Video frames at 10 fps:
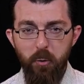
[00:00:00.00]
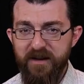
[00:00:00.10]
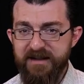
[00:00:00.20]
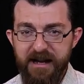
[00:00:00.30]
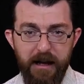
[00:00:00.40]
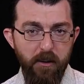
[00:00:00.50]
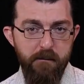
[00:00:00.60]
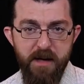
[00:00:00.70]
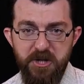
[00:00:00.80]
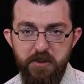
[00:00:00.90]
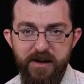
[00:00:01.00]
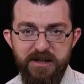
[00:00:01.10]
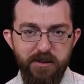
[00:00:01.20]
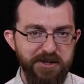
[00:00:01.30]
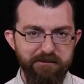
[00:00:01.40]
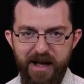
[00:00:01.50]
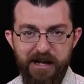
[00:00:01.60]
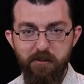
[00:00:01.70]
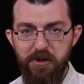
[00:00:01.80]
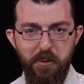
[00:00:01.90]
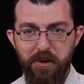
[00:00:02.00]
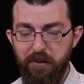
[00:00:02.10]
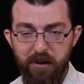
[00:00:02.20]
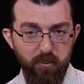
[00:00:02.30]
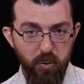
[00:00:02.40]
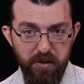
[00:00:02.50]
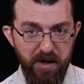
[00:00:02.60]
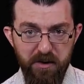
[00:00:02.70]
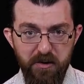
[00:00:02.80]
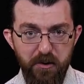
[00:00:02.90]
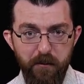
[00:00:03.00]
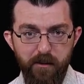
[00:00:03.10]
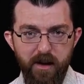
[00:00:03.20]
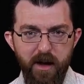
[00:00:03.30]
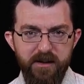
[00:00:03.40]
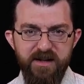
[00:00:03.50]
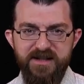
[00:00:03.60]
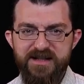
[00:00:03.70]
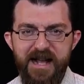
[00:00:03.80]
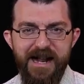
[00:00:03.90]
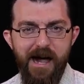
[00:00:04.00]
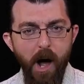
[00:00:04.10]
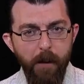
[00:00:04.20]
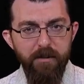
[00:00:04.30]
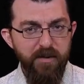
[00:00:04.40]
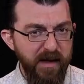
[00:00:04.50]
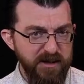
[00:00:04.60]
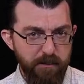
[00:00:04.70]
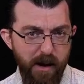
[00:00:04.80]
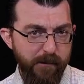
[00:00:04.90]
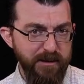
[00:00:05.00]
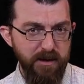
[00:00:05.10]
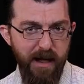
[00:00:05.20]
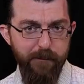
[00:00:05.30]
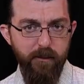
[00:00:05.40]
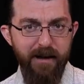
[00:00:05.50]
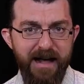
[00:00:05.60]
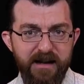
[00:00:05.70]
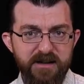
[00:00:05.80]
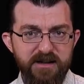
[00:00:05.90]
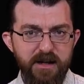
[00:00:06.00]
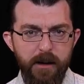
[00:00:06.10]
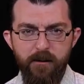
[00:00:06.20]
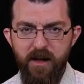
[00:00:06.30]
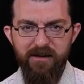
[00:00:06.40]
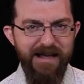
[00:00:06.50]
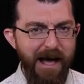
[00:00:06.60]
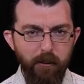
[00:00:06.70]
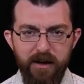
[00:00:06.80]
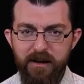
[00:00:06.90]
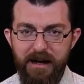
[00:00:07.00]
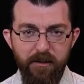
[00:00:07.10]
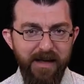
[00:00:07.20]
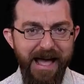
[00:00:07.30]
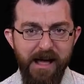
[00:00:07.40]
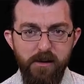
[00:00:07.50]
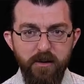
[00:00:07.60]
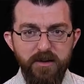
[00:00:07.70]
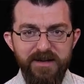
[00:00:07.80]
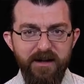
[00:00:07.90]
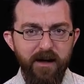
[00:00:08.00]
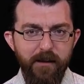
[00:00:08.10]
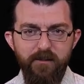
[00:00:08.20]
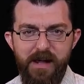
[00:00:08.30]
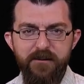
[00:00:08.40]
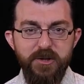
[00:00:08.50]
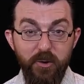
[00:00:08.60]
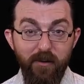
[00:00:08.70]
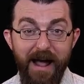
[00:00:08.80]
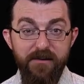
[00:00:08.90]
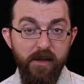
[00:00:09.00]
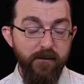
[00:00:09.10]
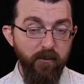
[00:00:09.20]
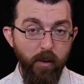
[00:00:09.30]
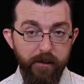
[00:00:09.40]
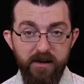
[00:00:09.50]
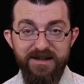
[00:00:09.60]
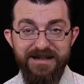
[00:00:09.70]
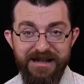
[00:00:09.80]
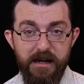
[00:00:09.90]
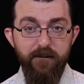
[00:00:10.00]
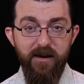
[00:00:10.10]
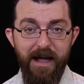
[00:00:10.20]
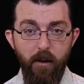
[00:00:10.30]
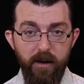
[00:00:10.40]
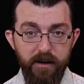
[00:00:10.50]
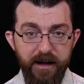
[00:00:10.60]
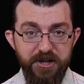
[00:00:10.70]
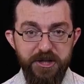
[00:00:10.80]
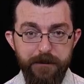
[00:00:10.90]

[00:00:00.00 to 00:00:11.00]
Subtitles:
taking the measurements, which anyone who can read a ruler can do, to setting up the experimental apparatus, calculating the angles, and even deriving the formulas needed for calculation.